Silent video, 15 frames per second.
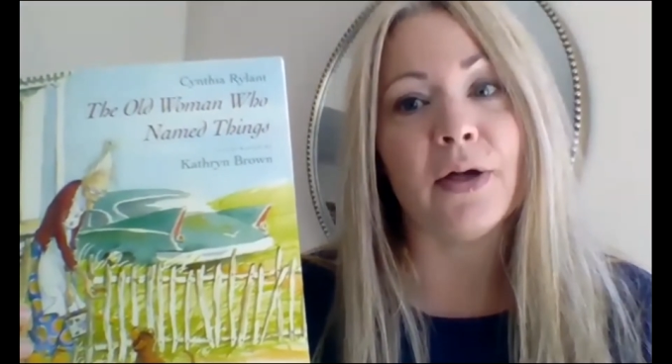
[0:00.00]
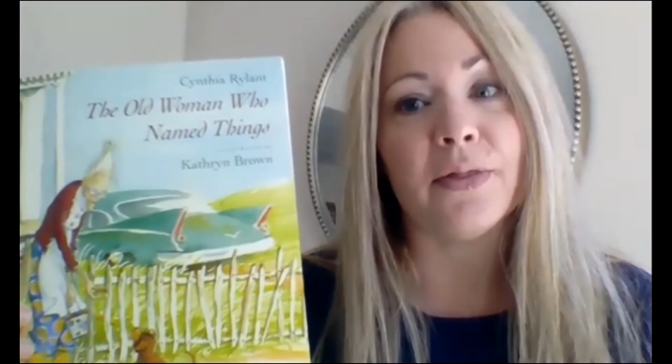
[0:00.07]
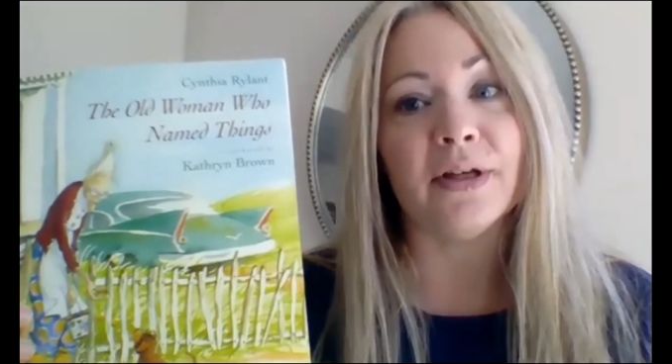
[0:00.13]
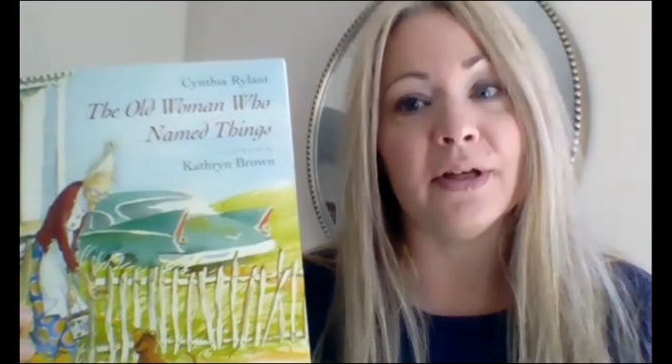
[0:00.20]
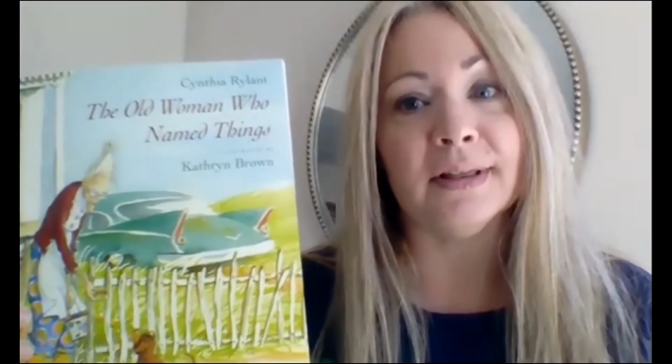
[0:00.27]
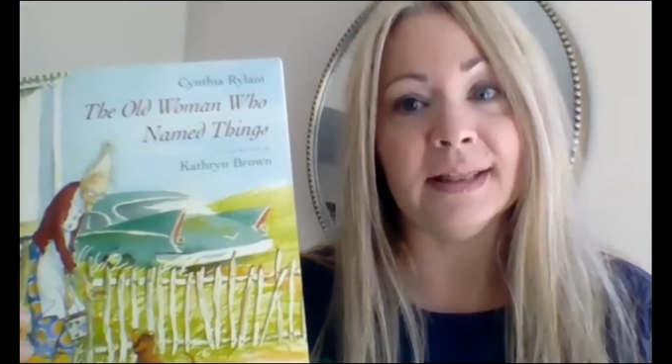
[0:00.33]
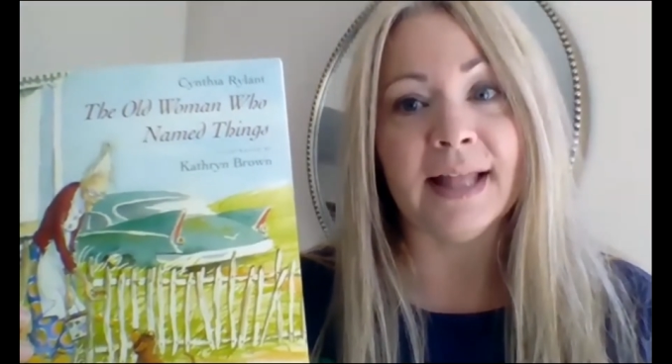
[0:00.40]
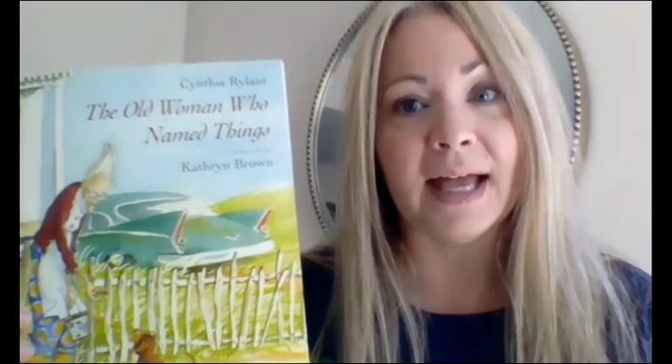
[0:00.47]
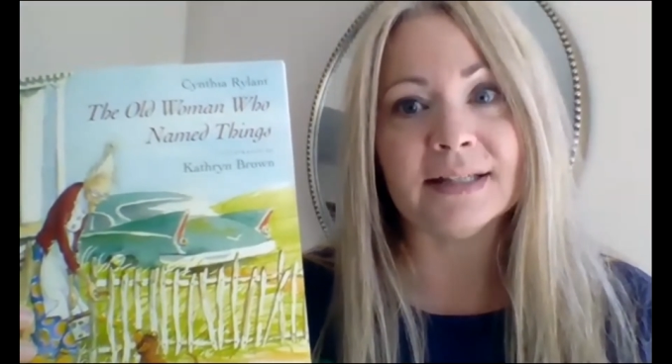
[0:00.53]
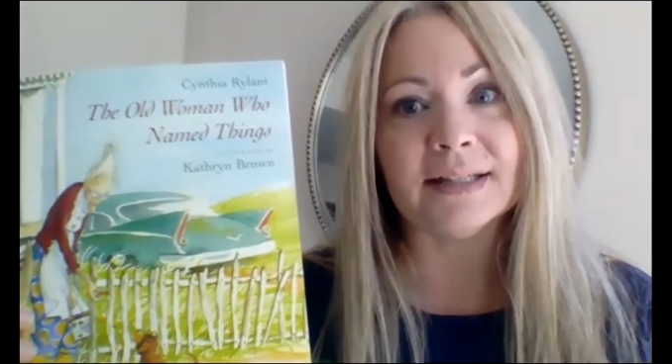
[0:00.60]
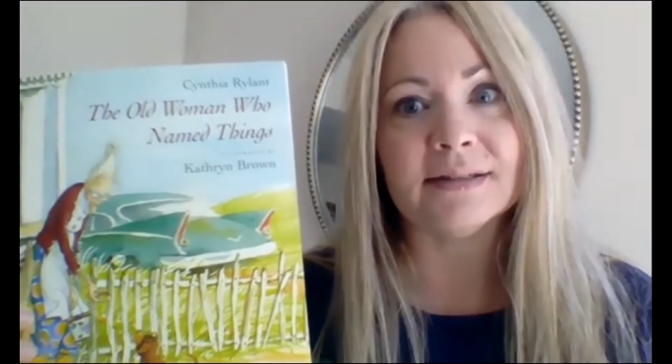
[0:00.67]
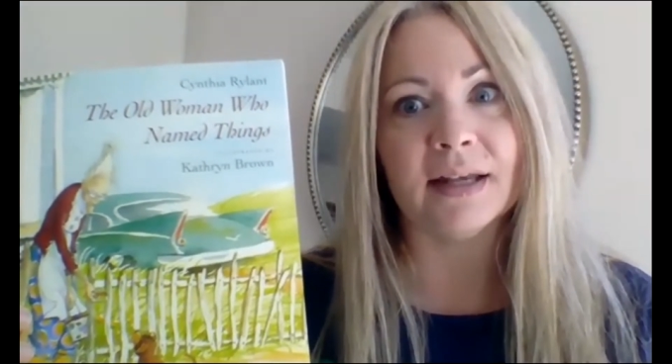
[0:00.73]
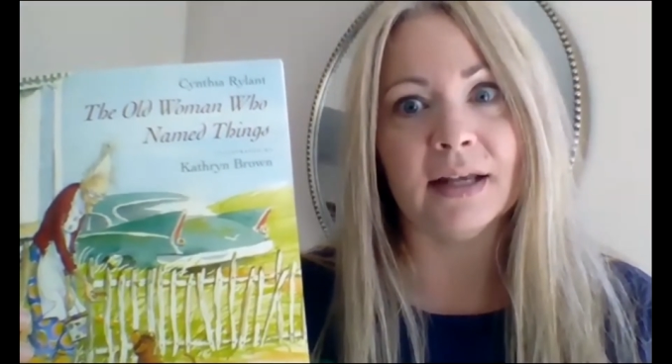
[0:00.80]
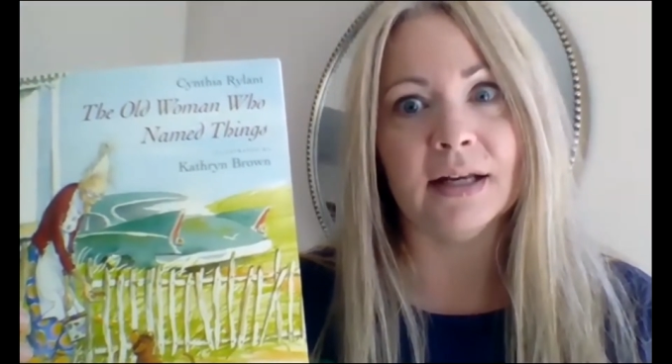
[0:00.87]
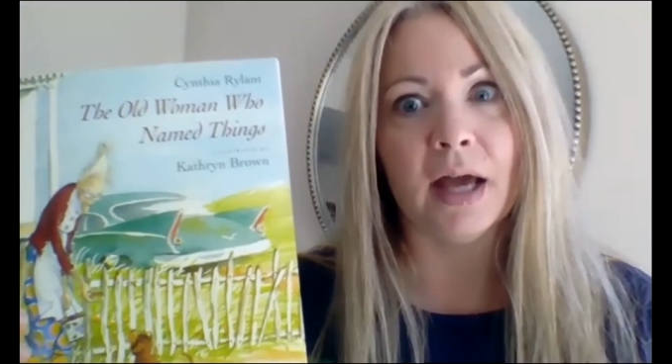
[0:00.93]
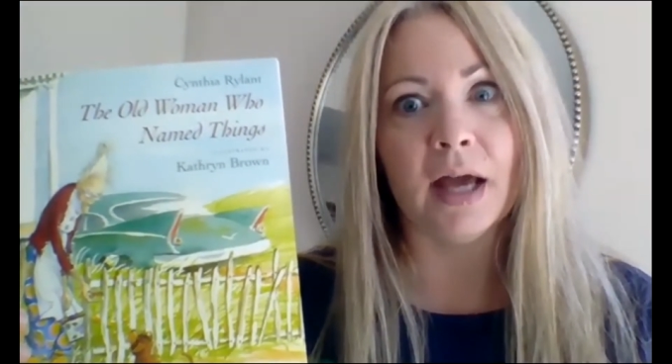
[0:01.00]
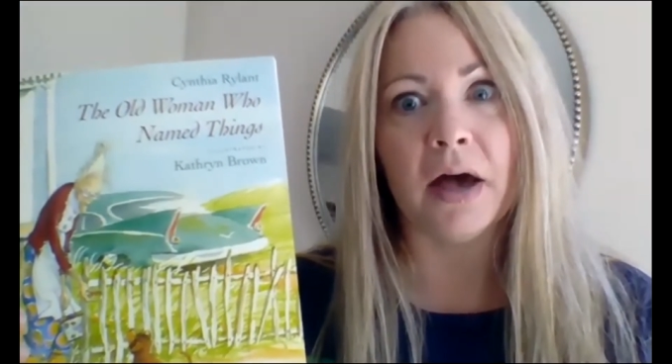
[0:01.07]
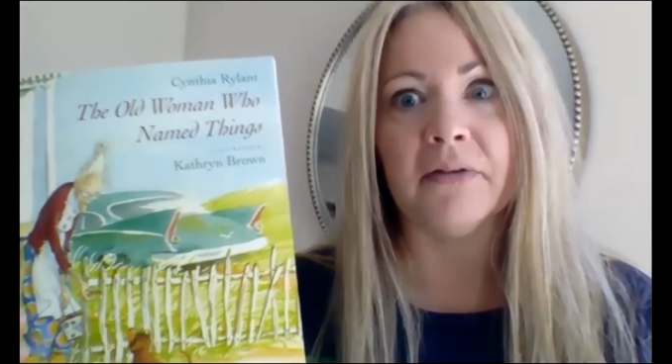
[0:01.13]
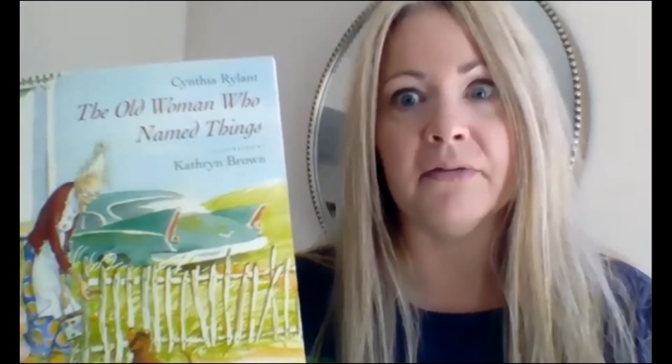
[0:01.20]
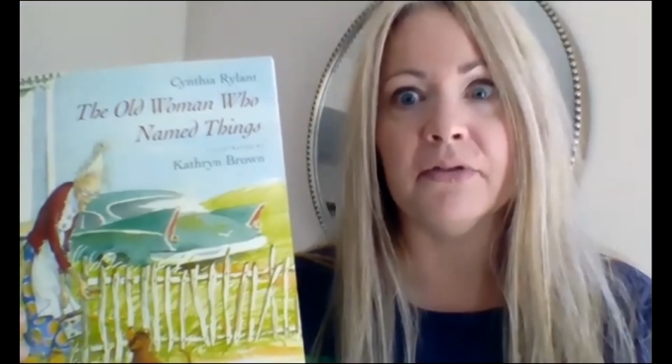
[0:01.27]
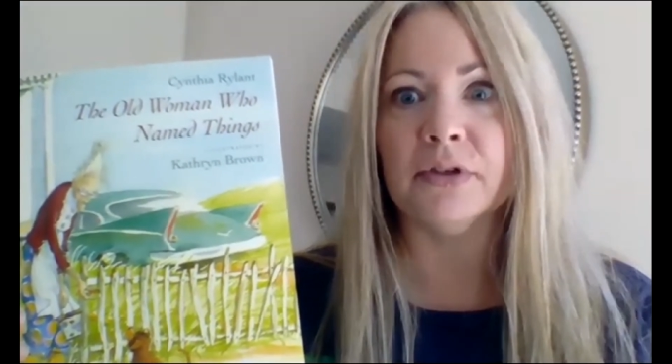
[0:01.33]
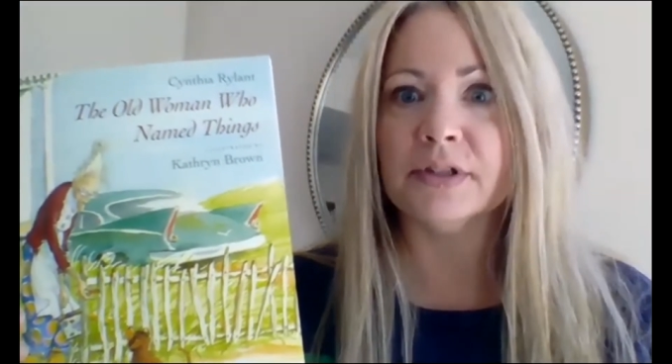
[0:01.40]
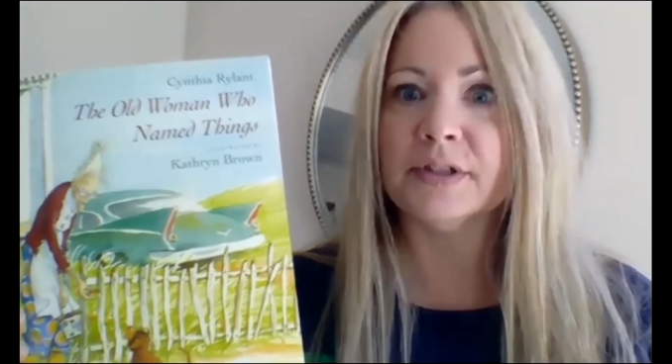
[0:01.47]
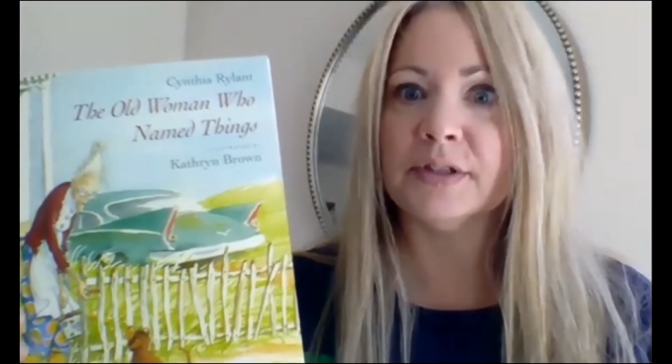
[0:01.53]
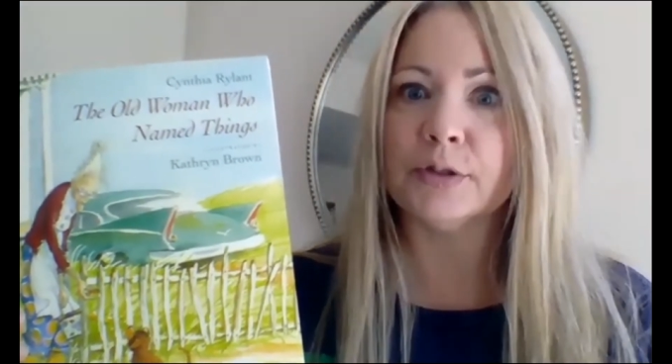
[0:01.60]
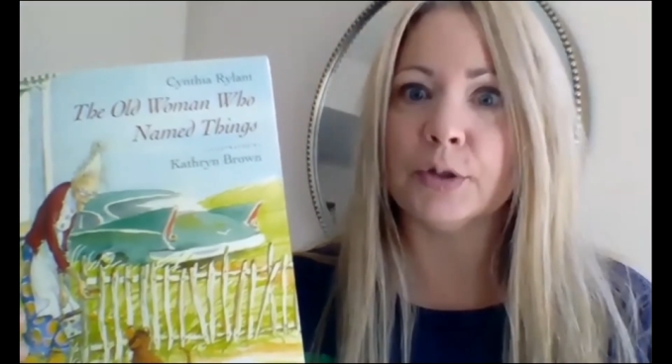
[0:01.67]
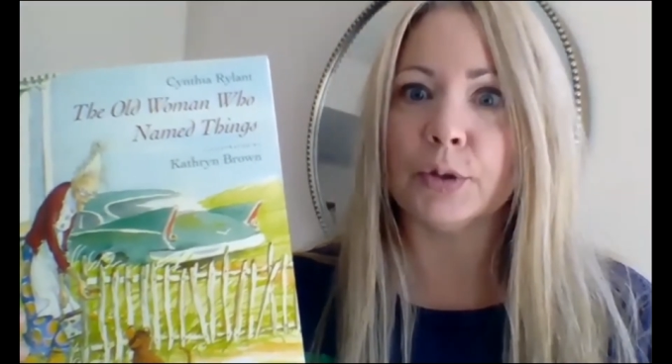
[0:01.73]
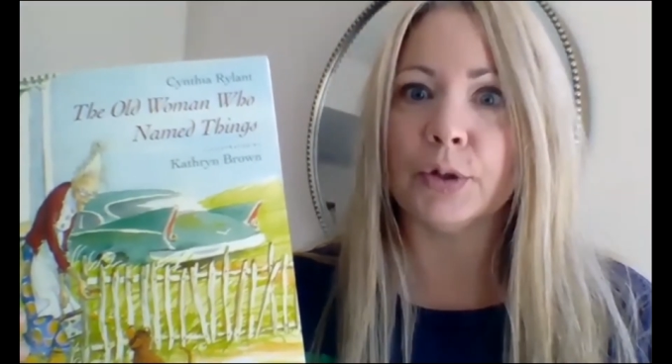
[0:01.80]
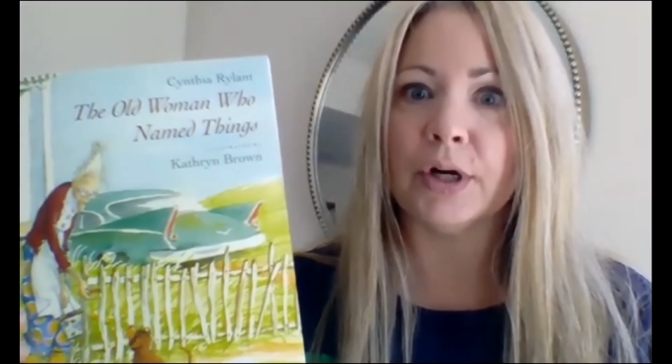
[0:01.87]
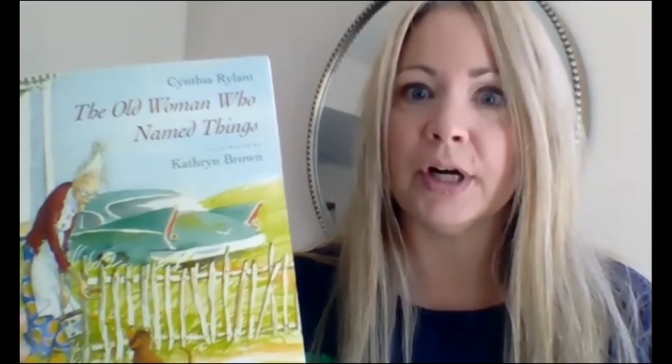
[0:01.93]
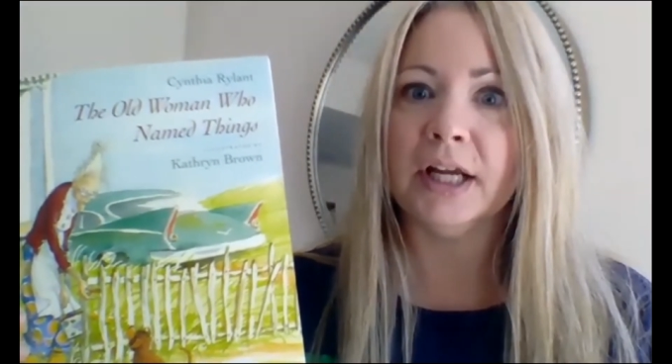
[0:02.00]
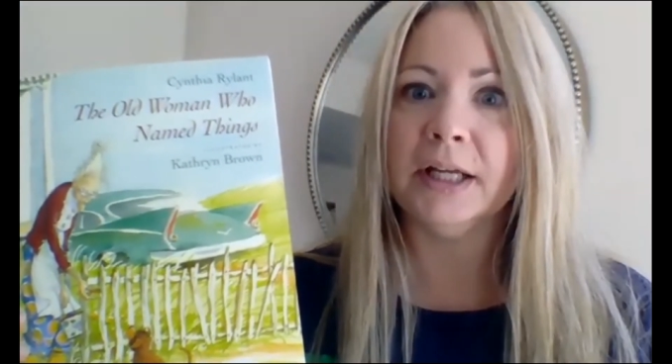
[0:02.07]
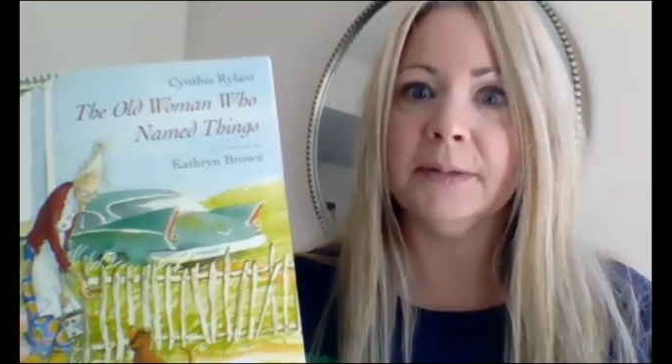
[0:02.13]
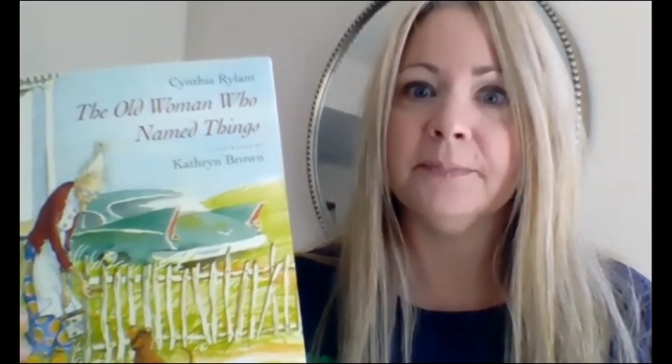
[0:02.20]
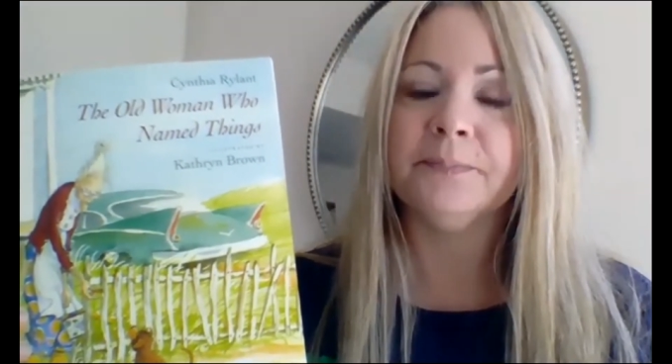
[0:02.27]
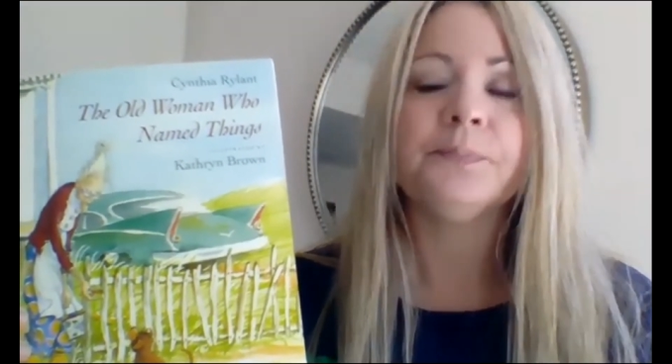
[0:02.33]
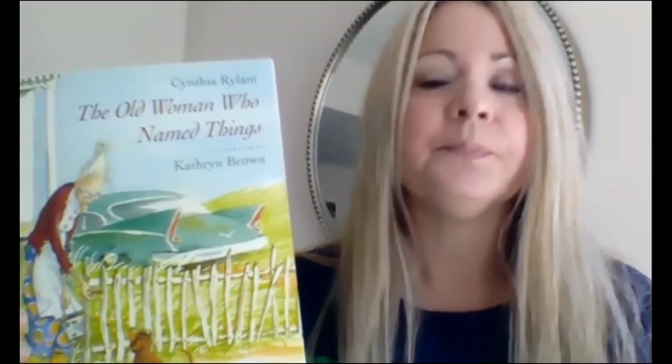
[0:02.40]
the lesson of the story.